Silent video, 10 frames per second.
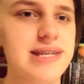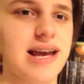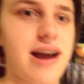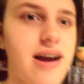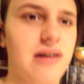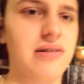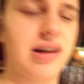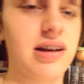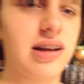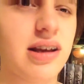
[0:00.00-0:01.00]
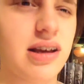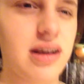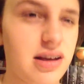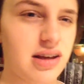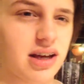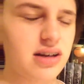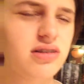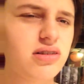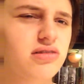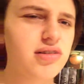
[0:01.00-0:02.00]
down, and I don't
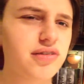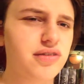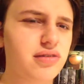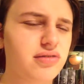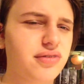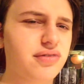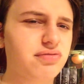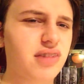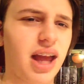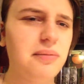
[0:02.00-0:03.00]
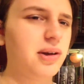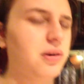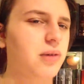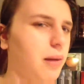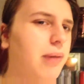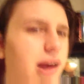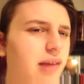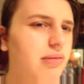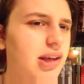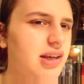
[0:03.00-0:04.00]
know if I'm gonna rip
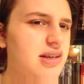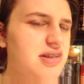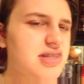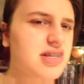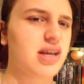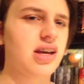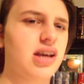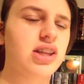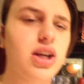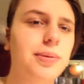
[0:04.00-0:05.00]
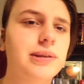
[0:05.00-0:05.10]
it because their